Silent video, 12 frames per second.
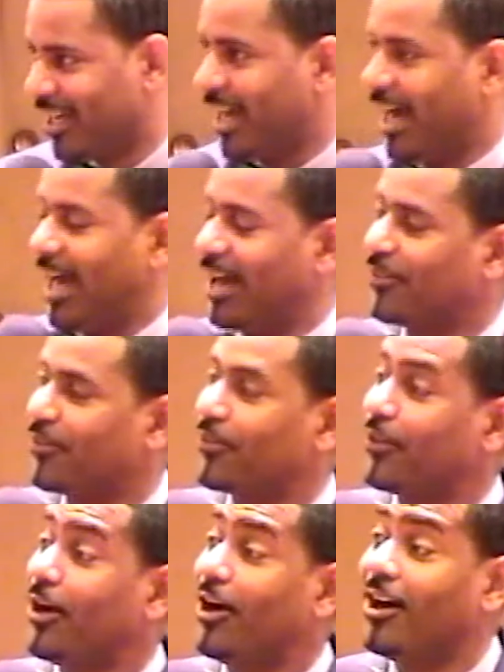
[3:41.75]
I
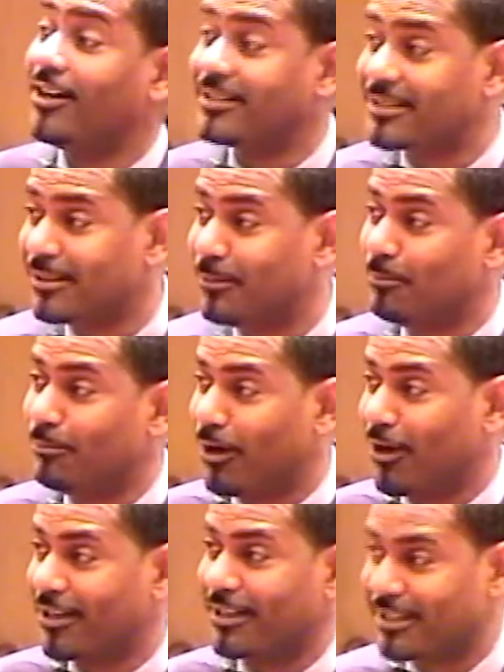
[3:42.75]
thought
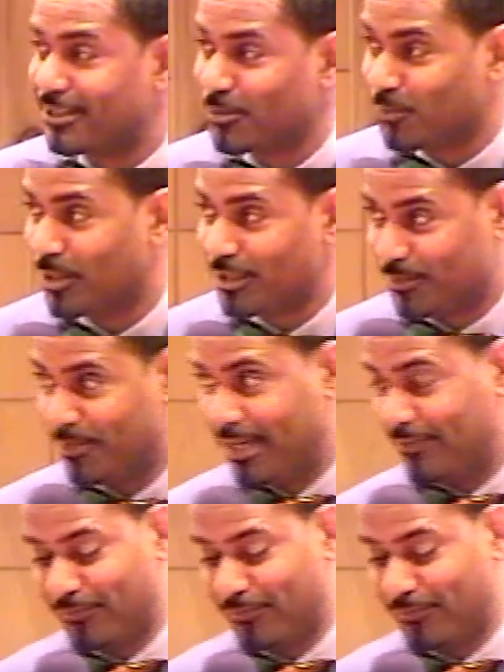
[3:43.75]
Marcus was my